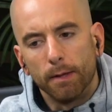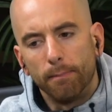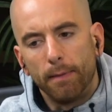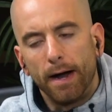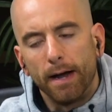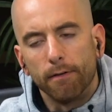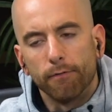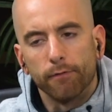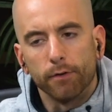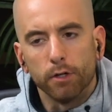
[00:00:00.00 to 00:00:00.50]

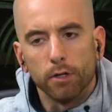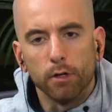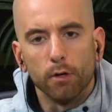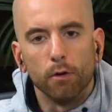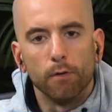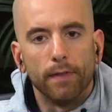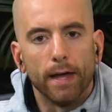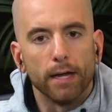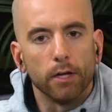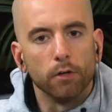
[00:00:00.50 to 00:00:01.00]
mind for
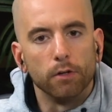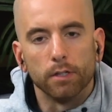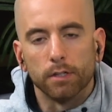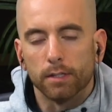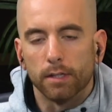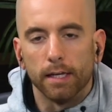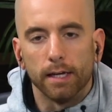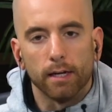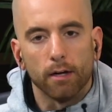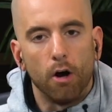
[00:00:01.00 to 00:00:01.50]
you that you
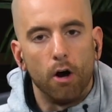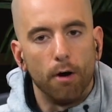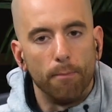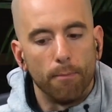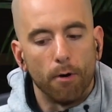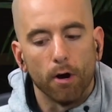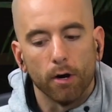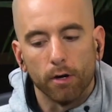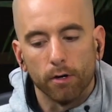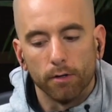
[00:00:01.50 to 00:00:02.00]
just think all
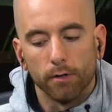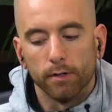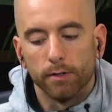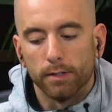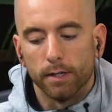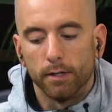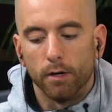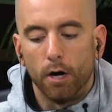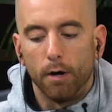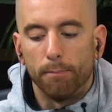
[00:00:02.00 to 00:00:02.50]
marketers
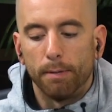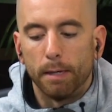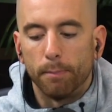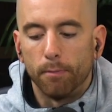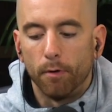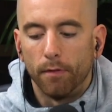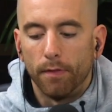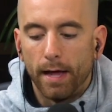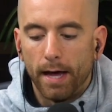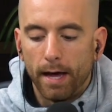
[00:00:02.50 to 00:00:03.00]
and all
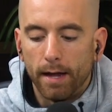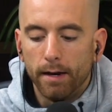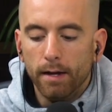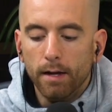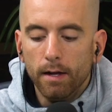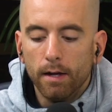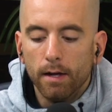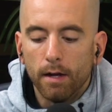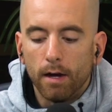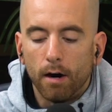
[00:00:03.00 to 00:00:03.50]
people that
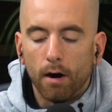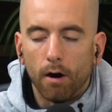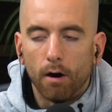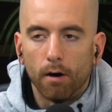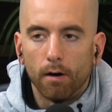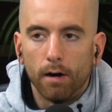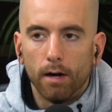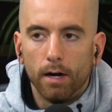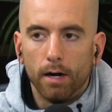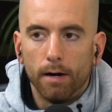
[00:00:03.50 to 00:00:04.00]

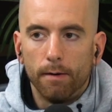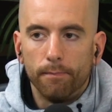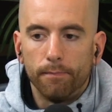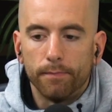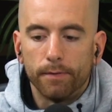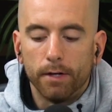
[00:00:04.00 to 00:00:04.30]
are